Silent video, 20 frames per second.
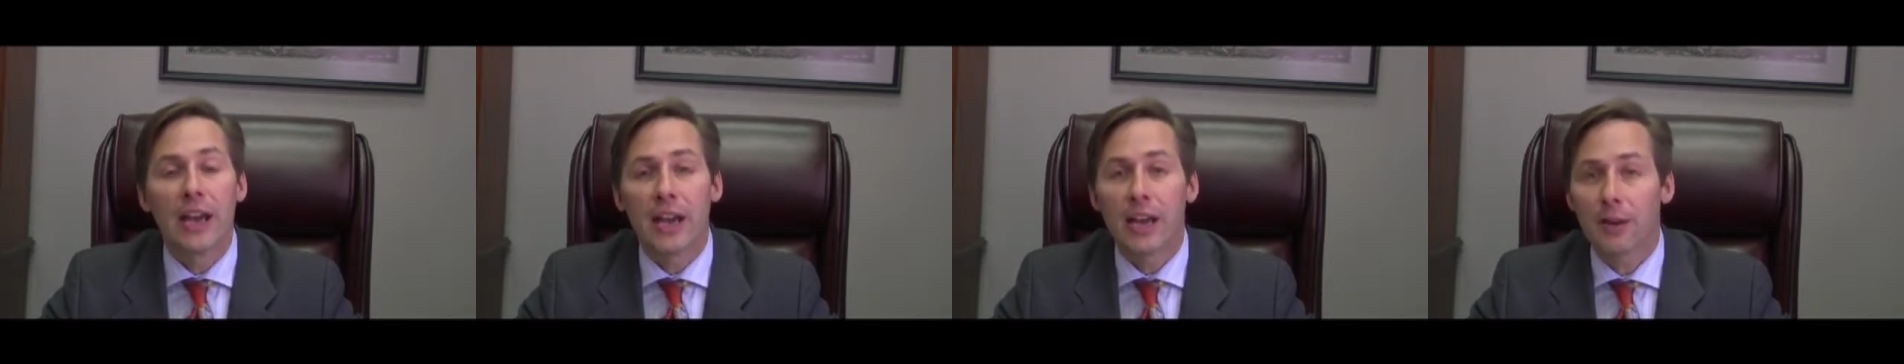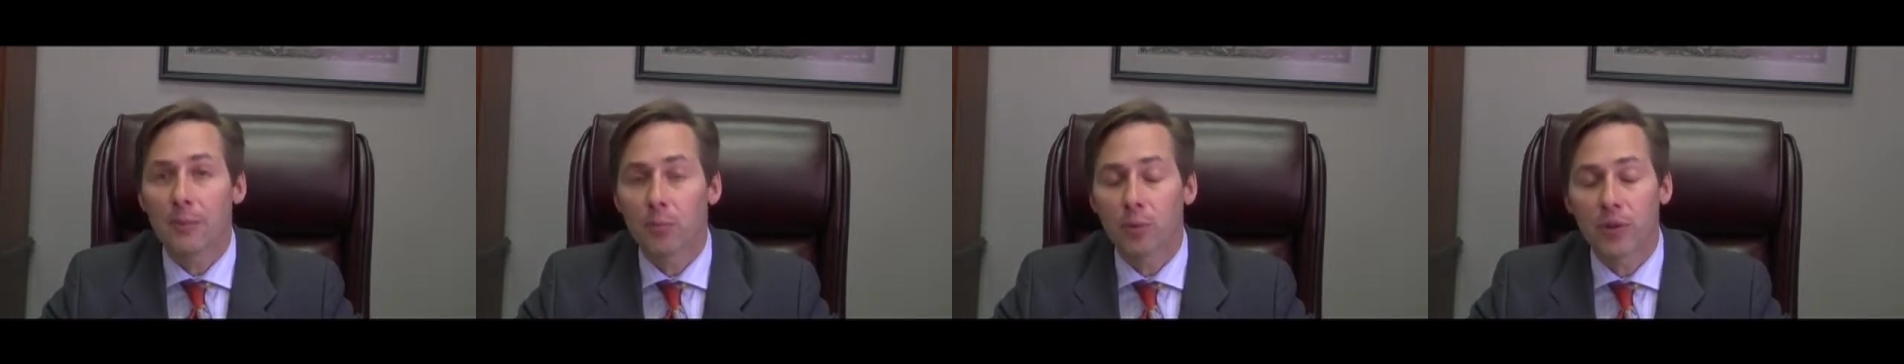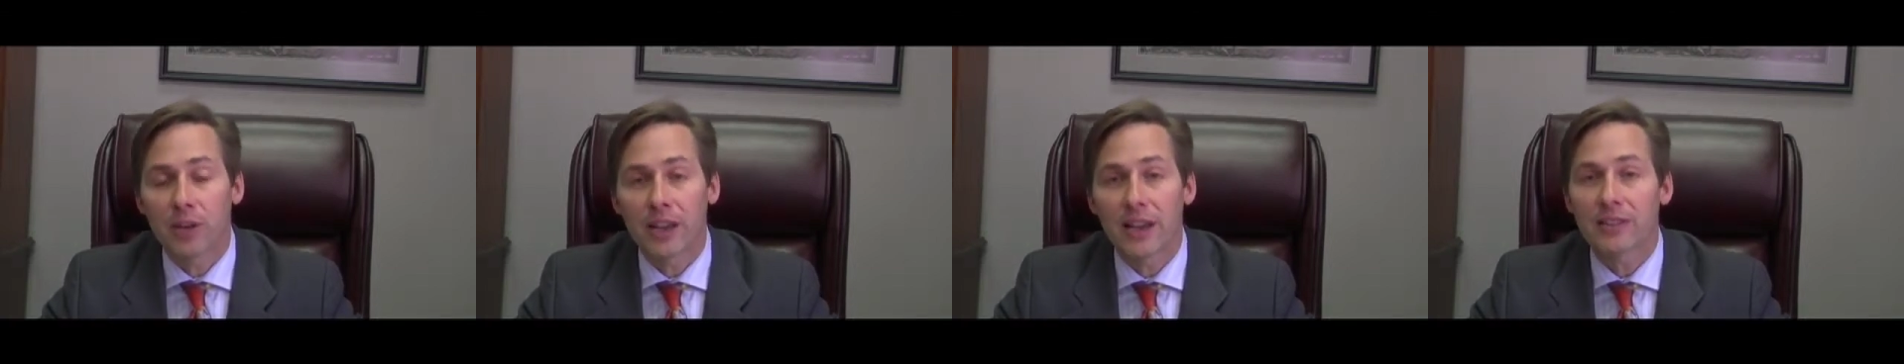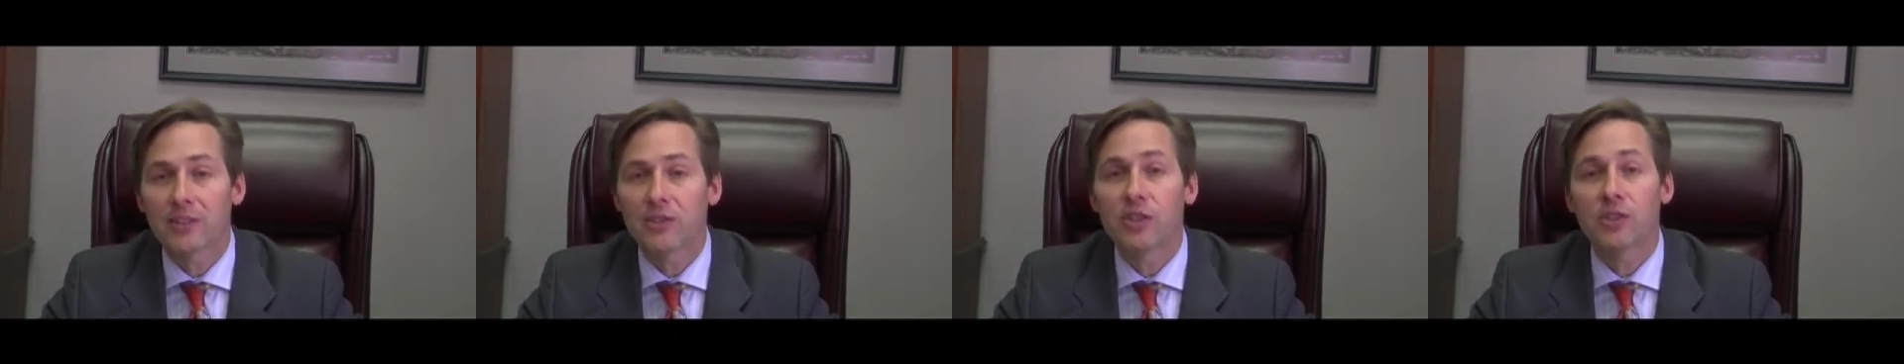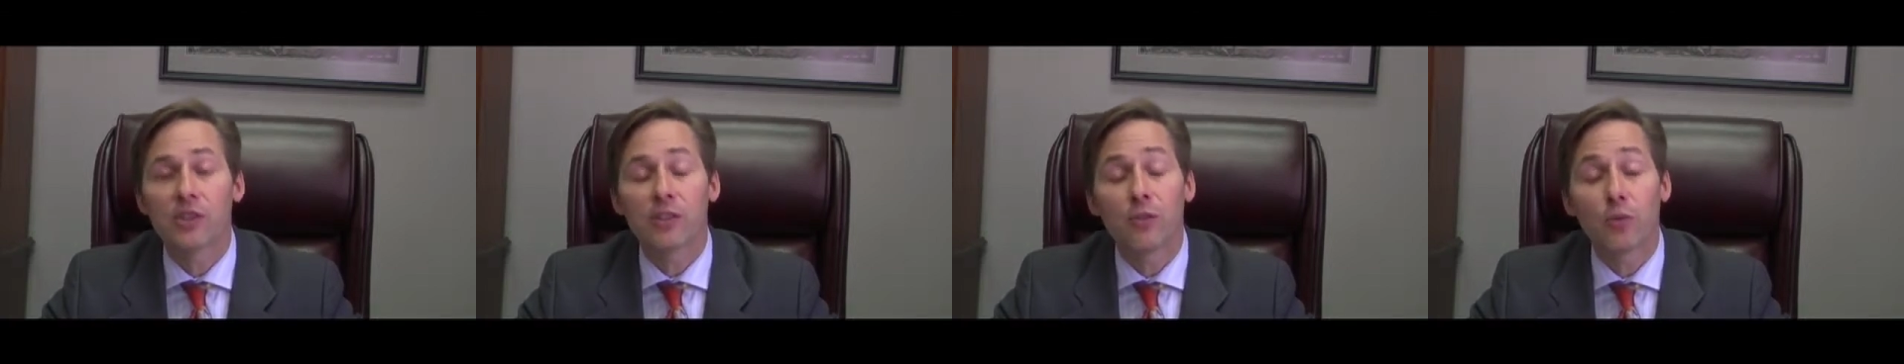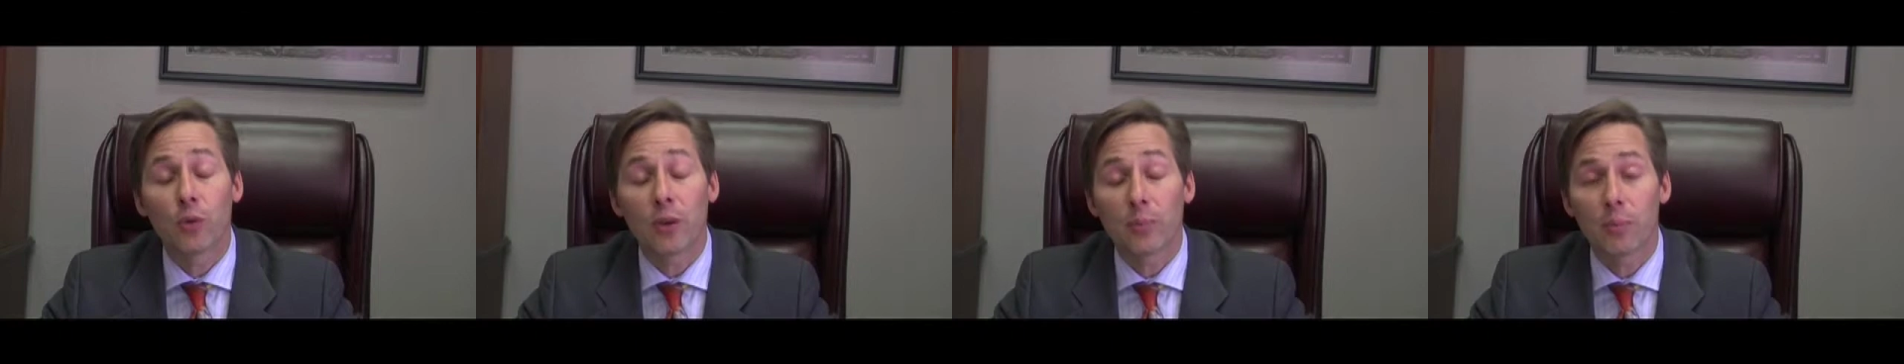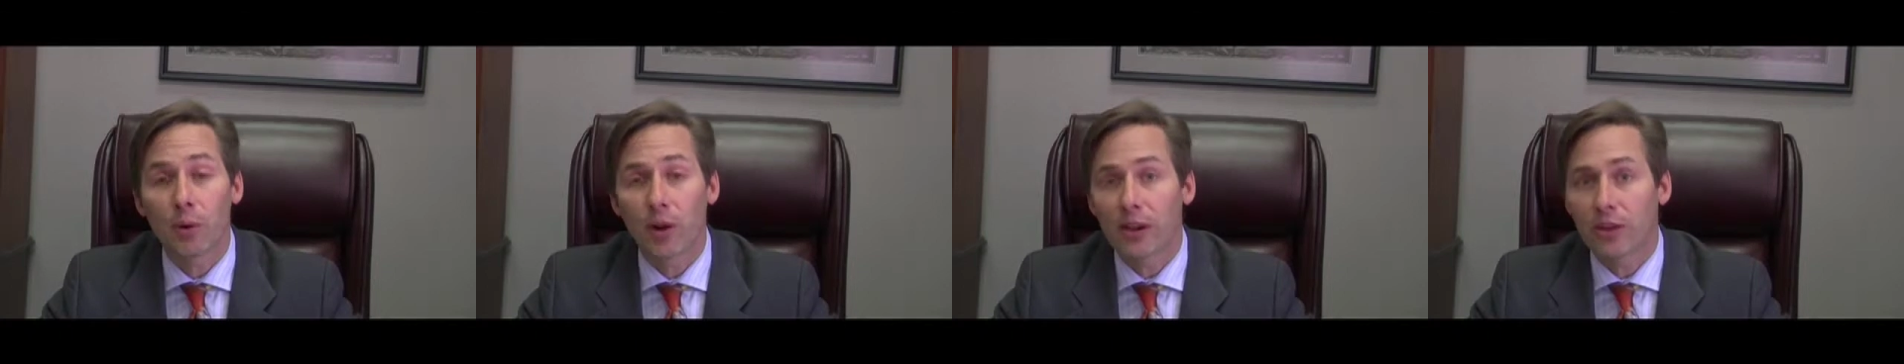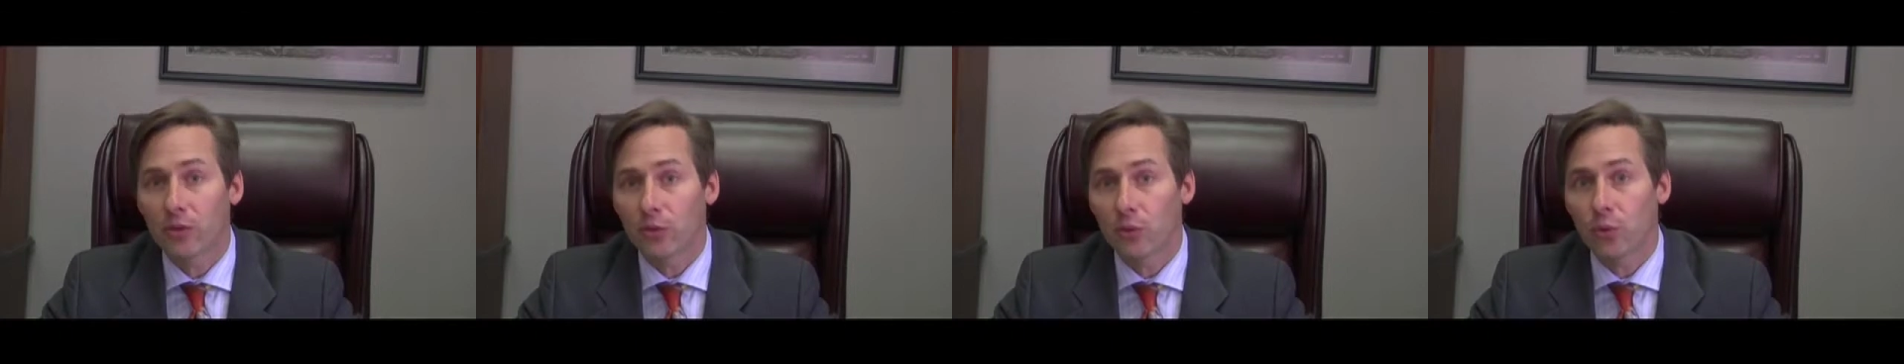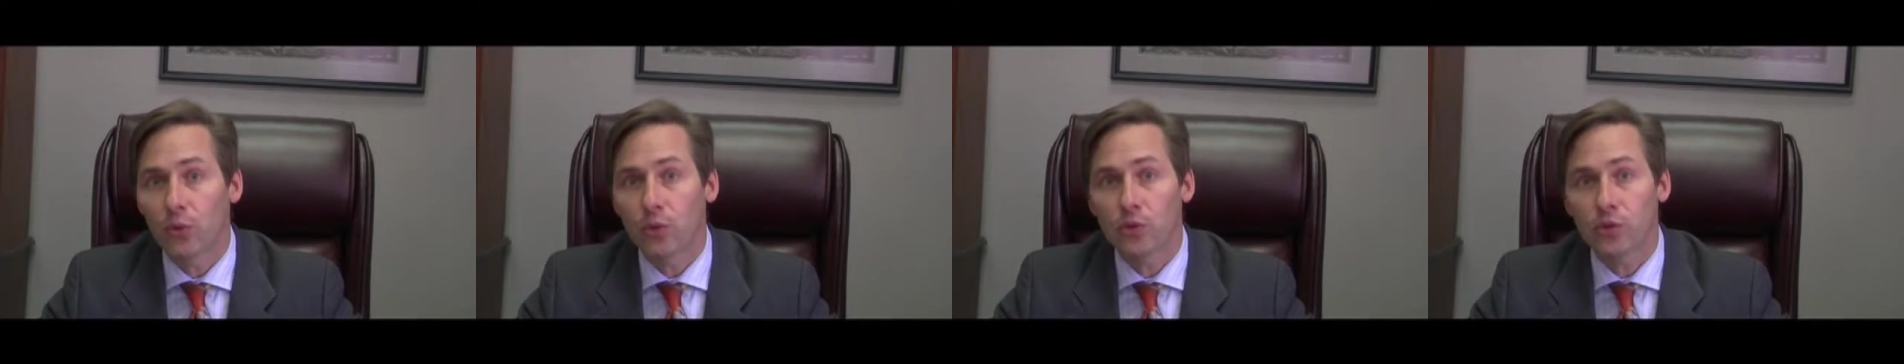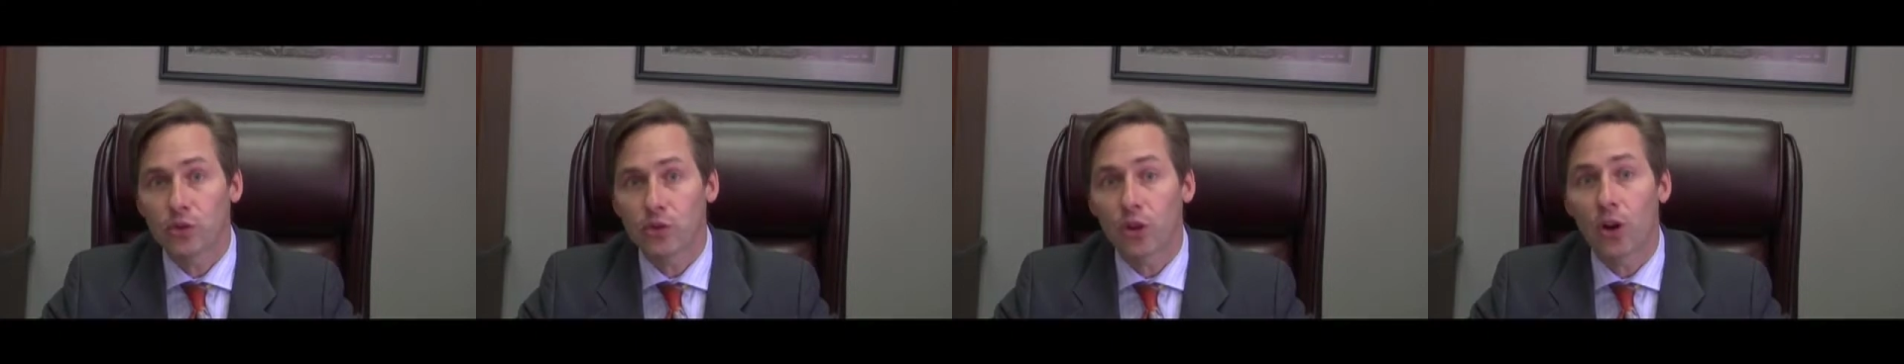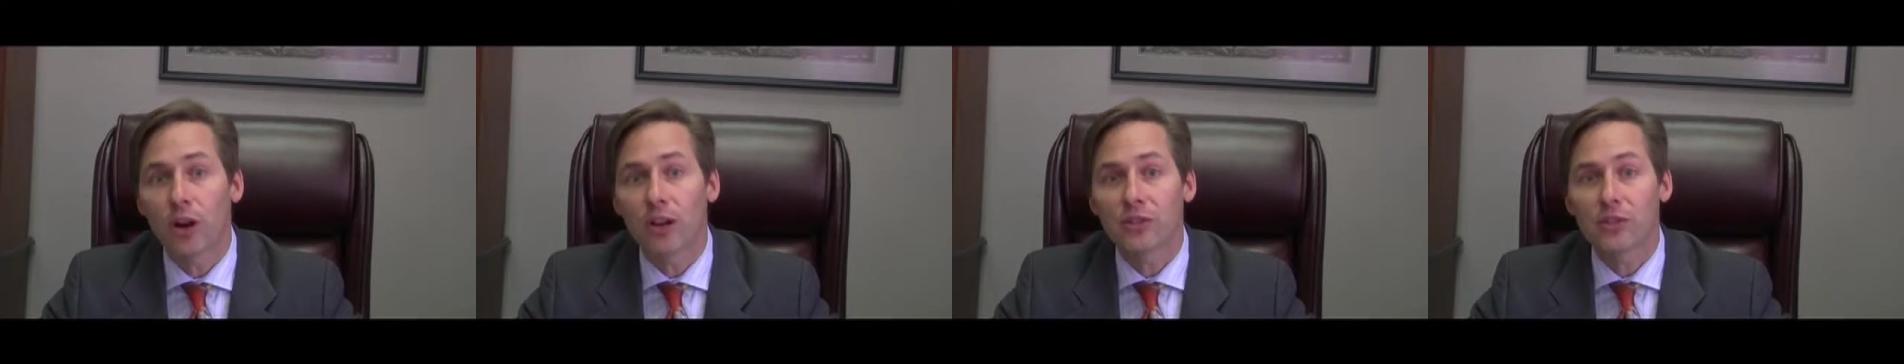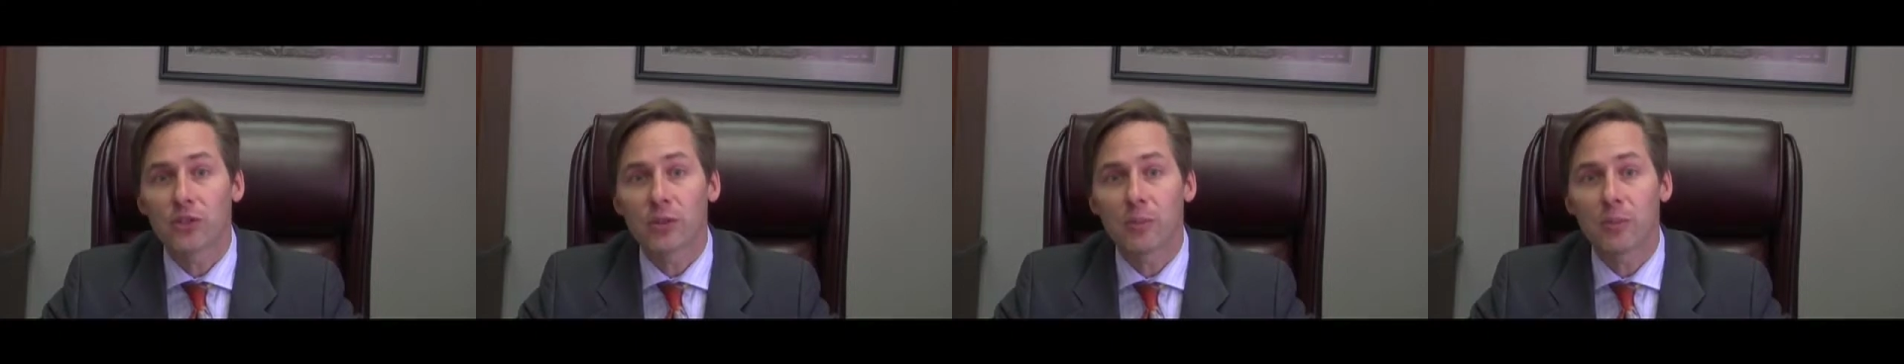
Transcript: and it protects us if we break the rules and cause